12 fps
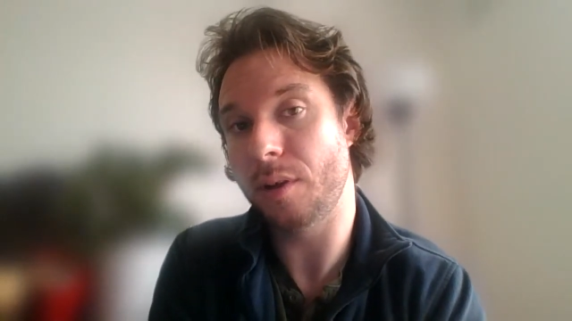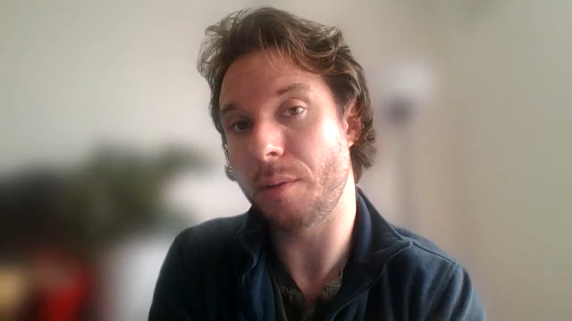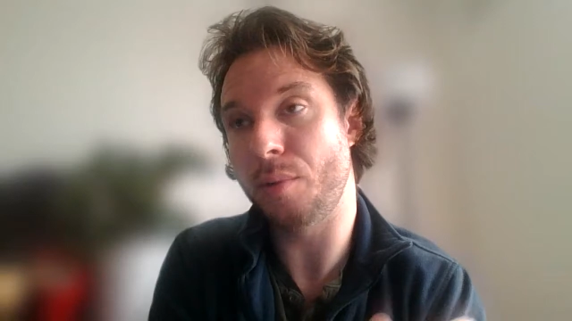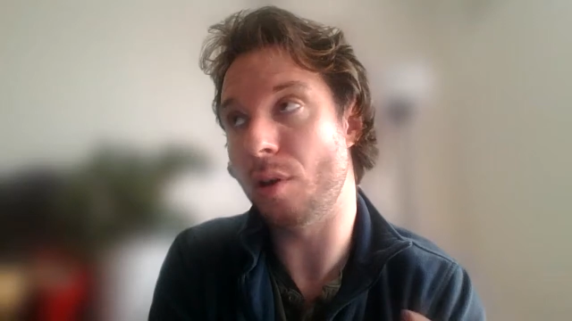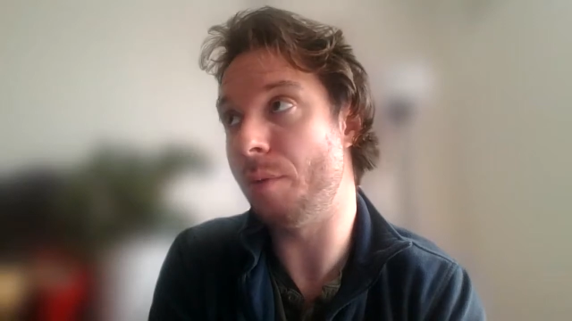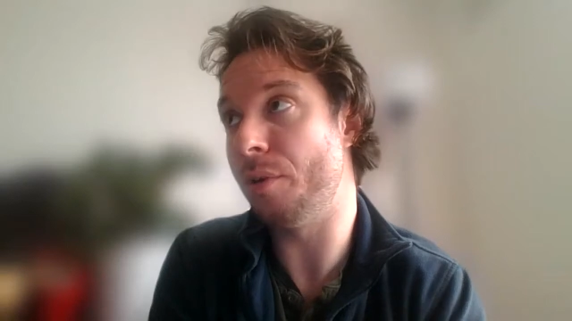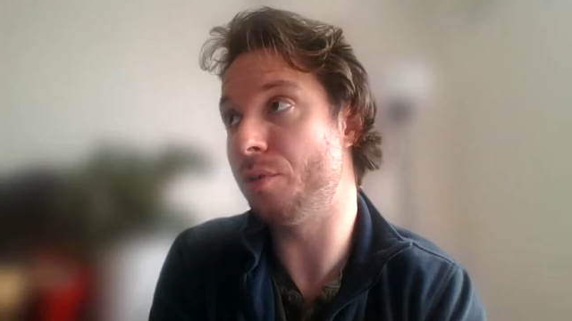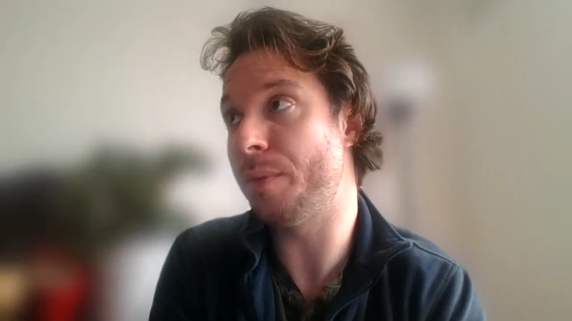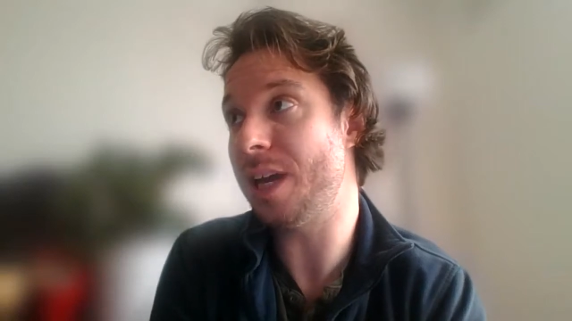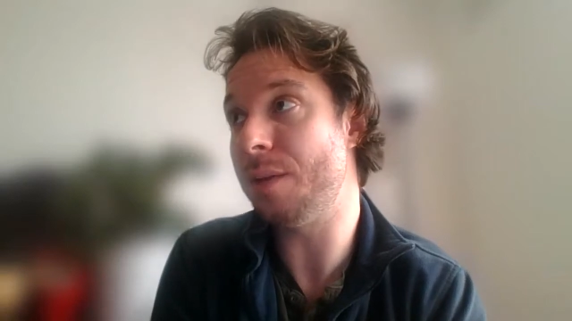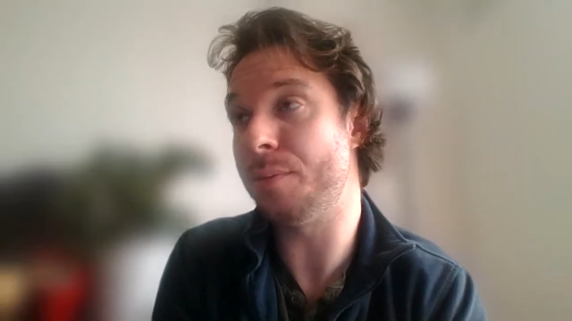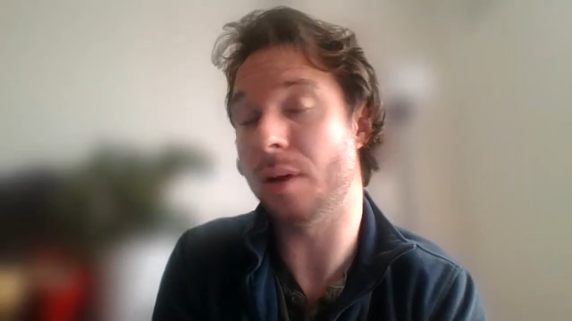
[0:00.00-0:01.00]
put them onto
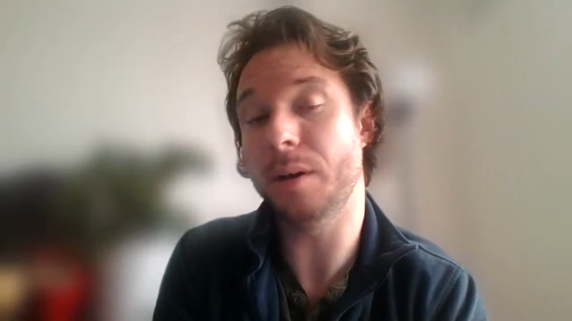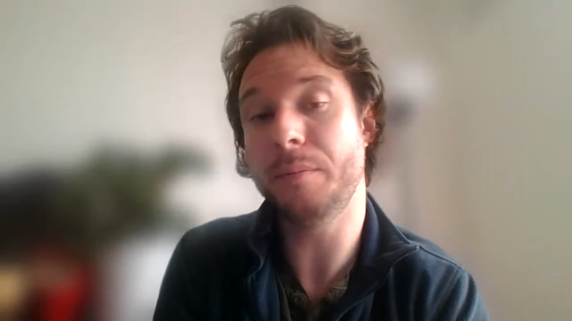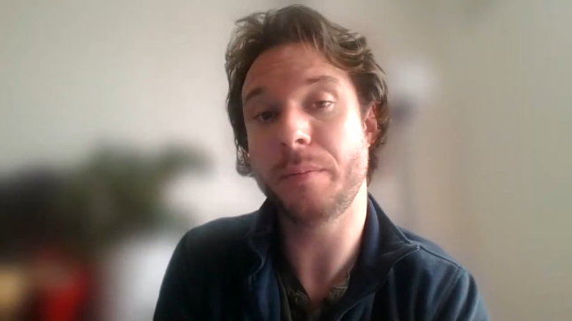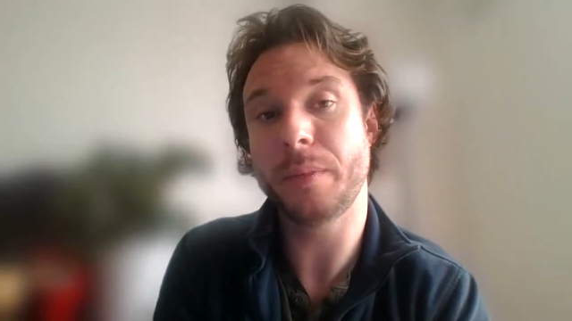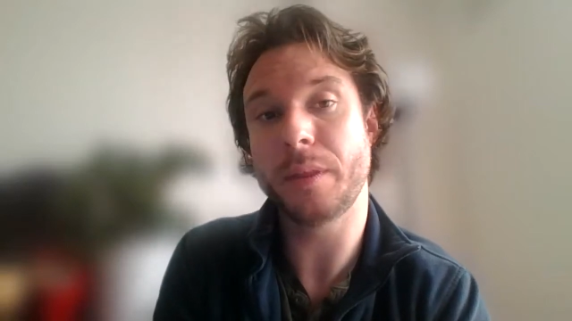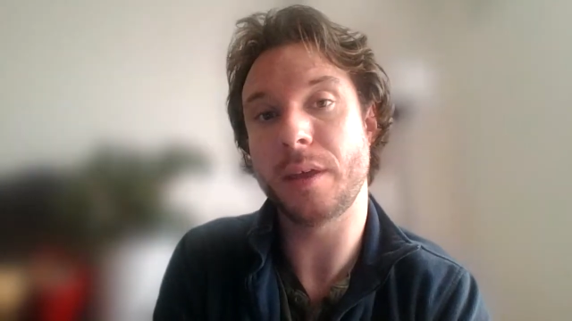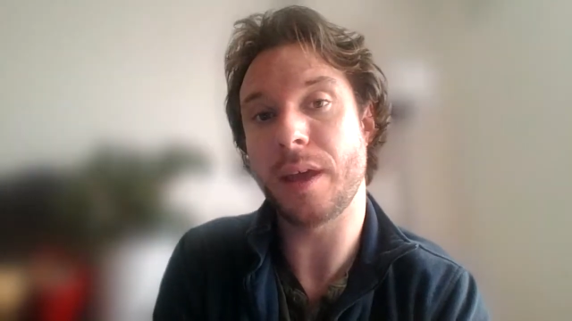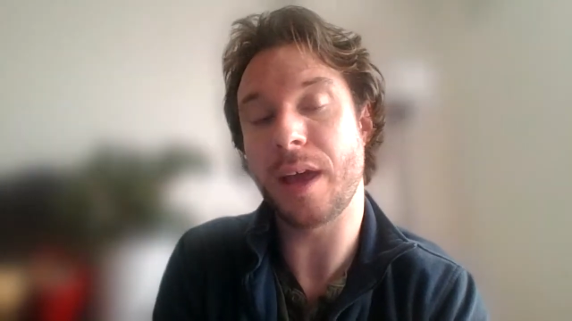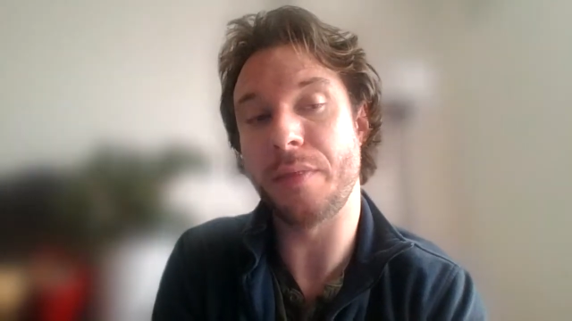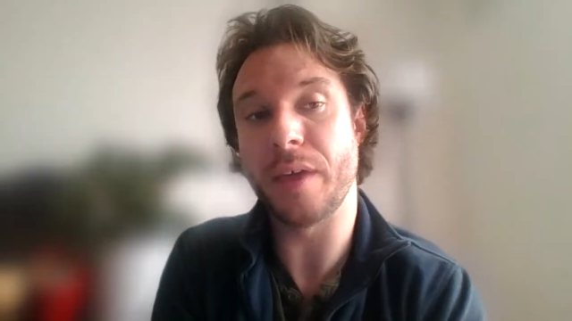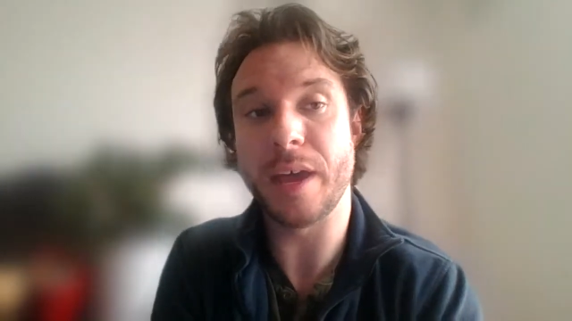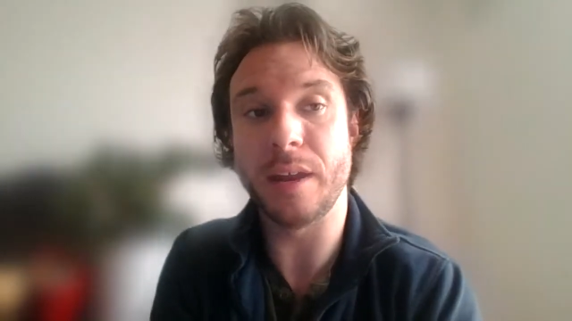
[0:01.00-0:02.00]
paper,
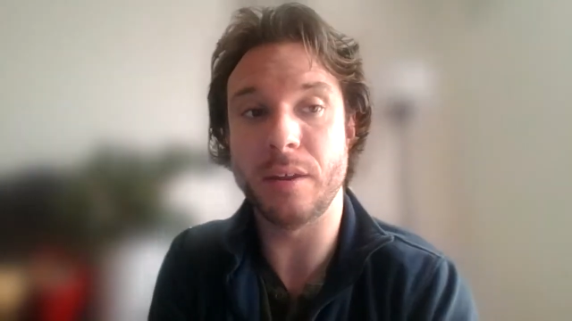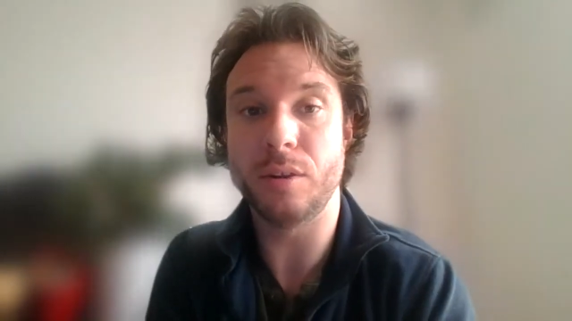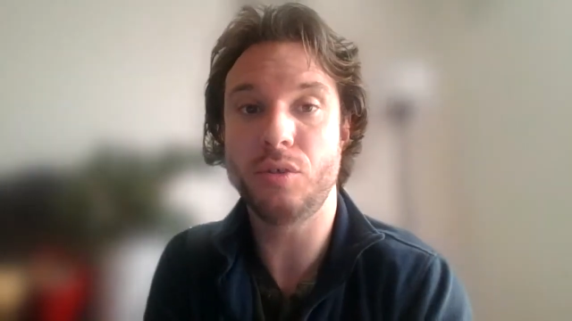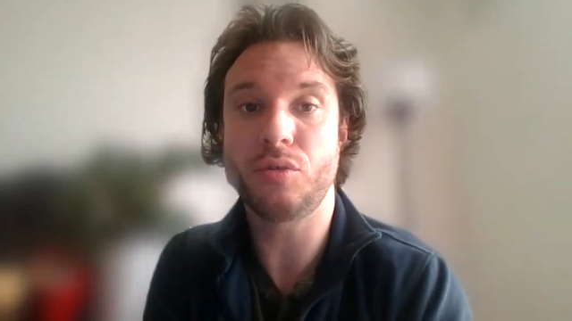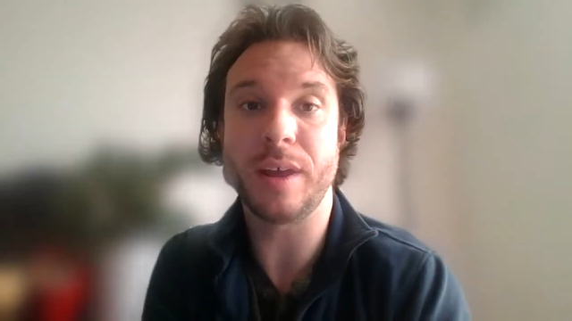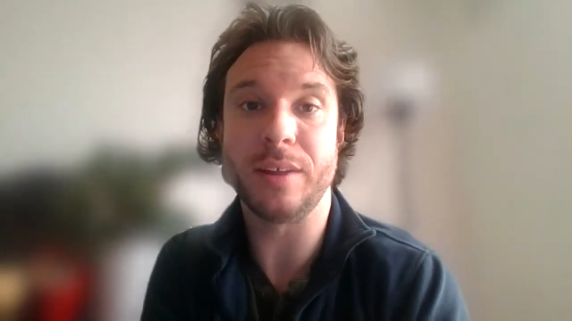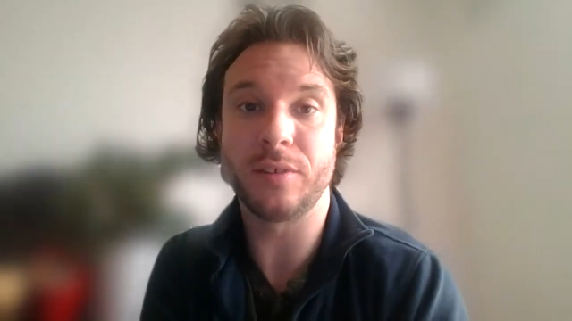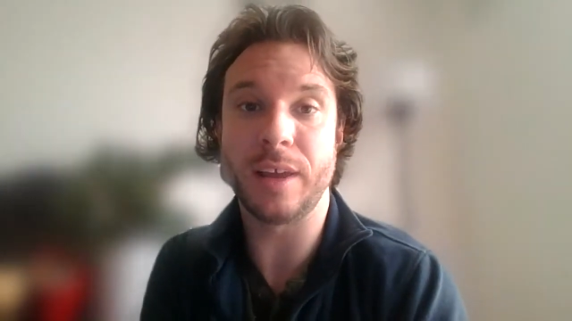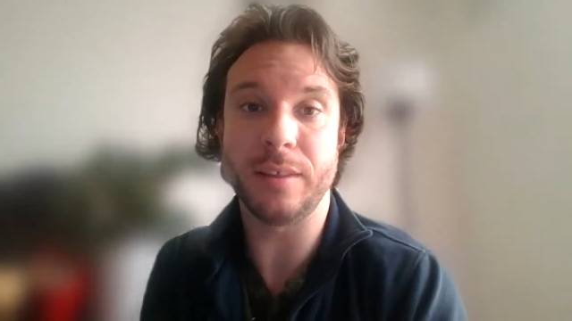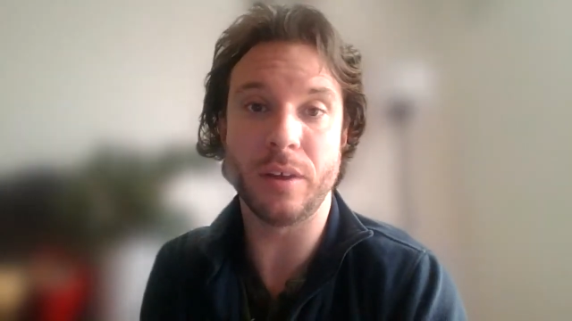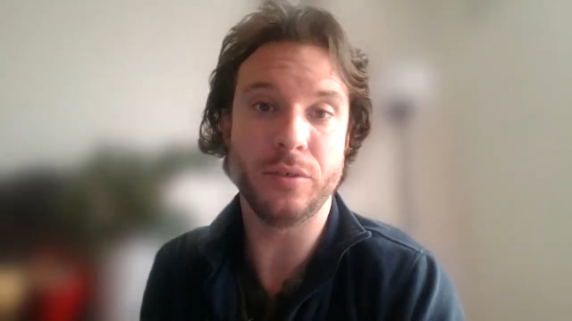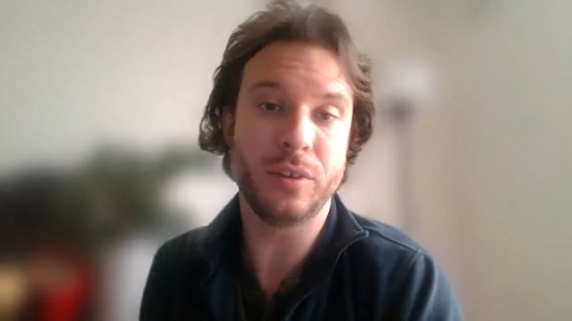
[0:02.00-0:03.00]
and then
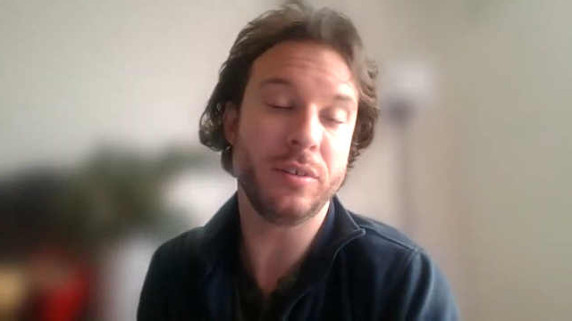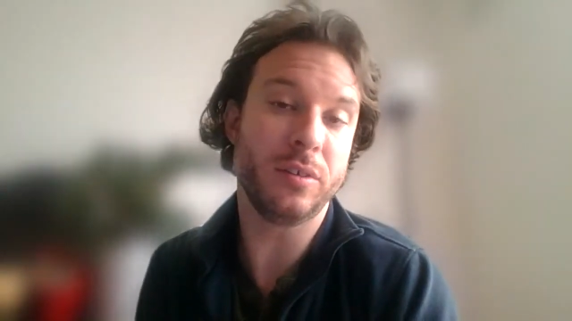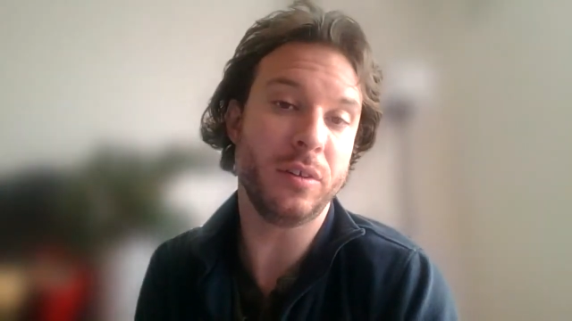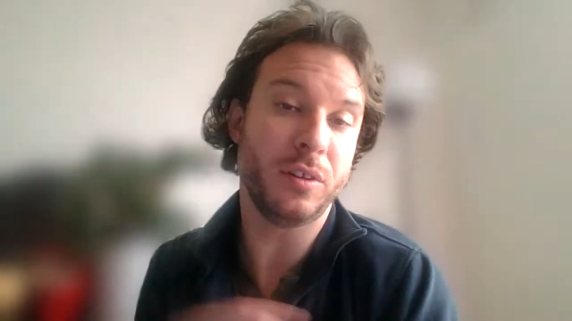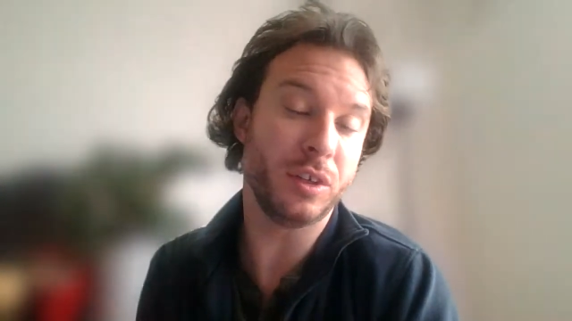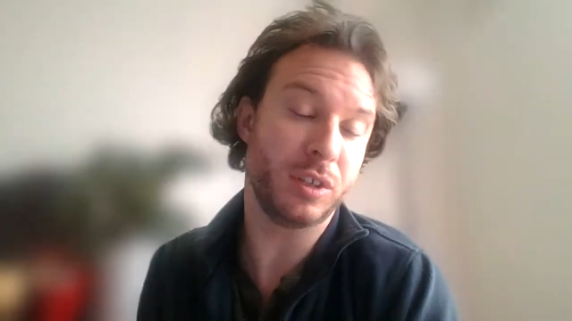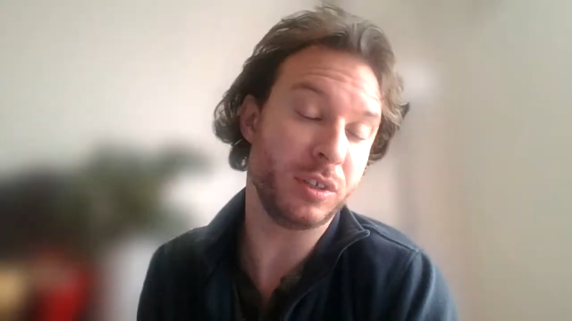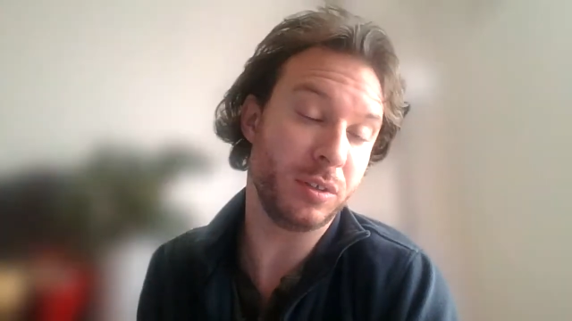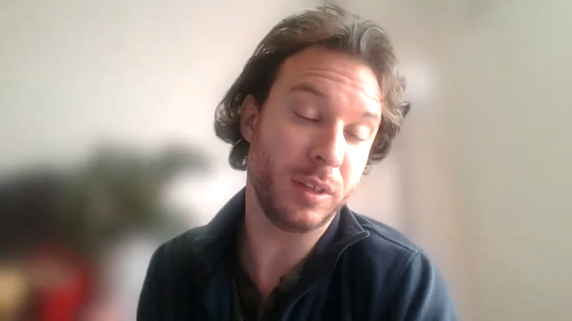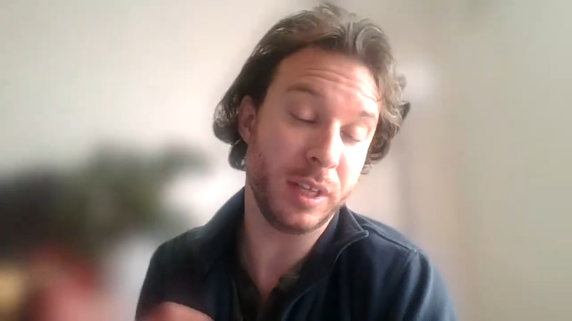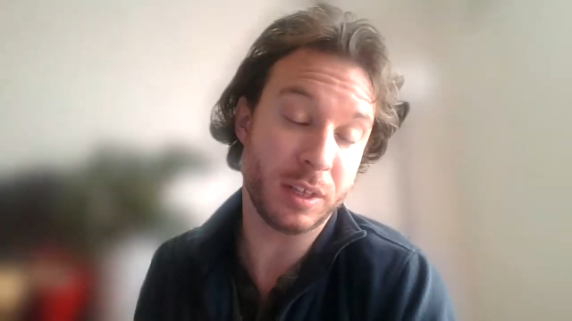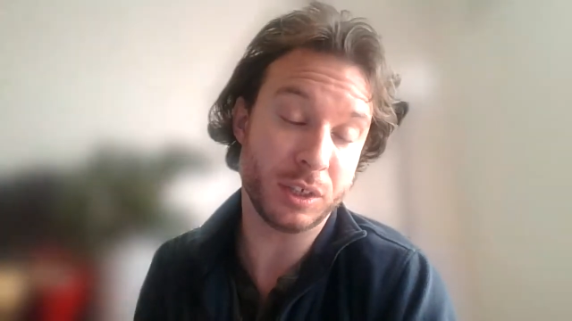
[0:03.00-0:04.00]
translate those into
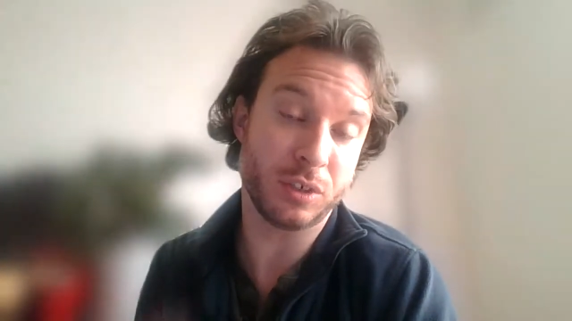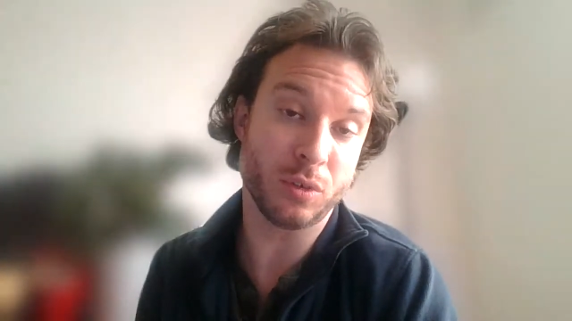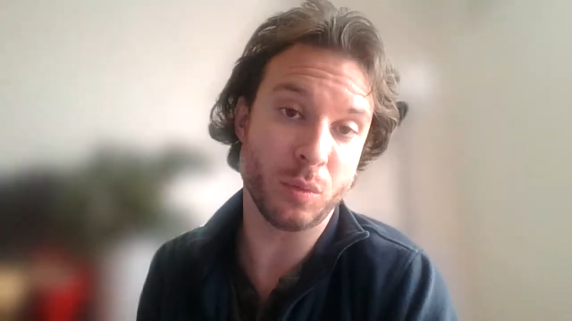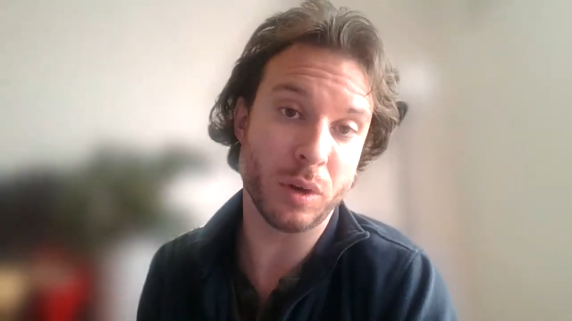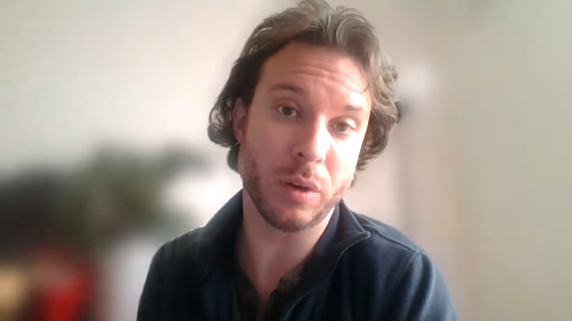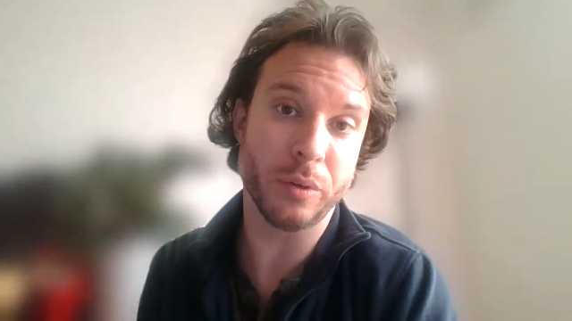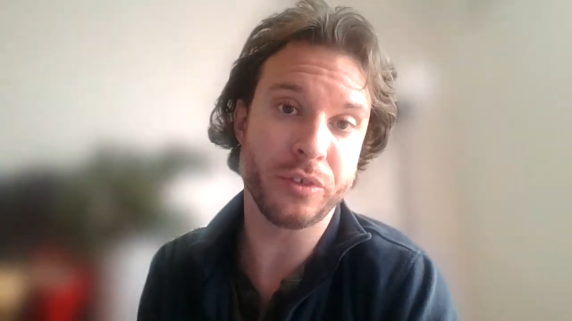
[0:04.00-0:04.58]
the digital world.